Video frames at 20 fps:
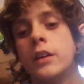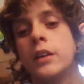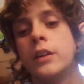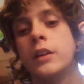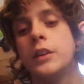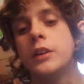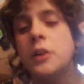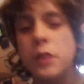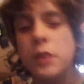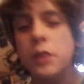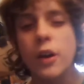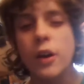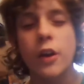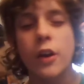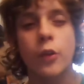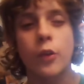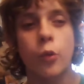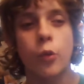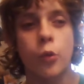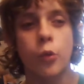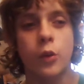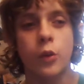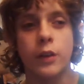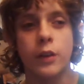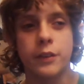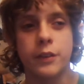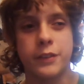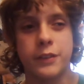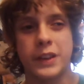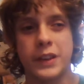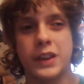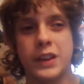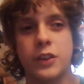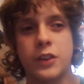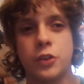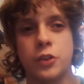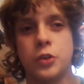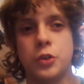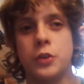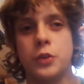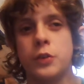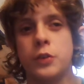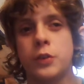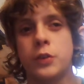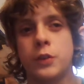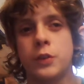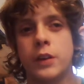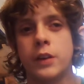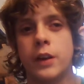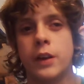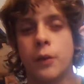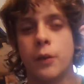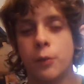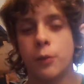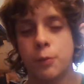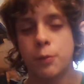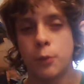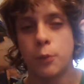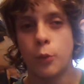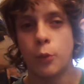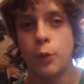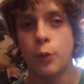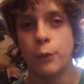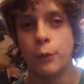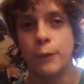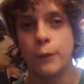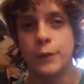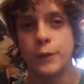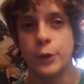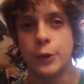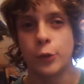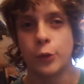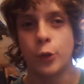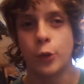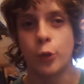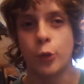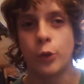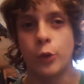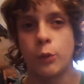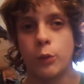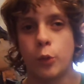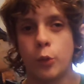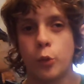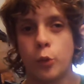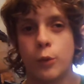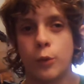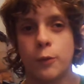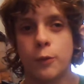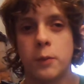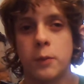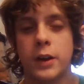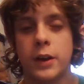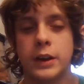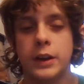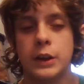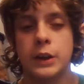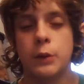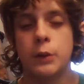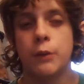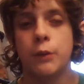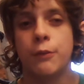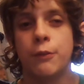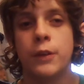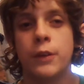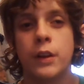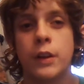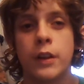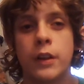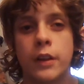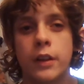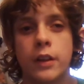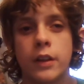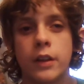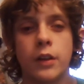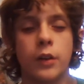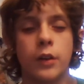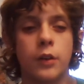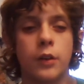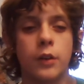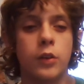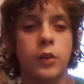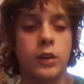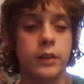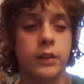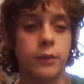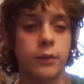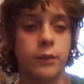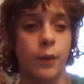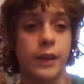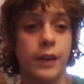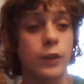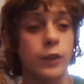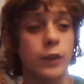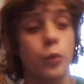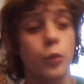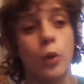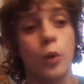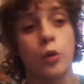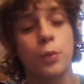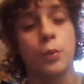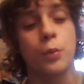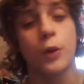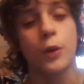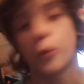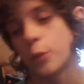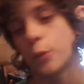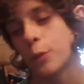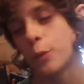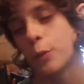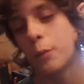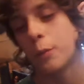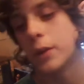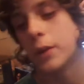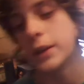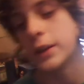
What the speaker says: You guys, I think, should have more one reviews, because it will sort of remind you of, here to watch, because it will remind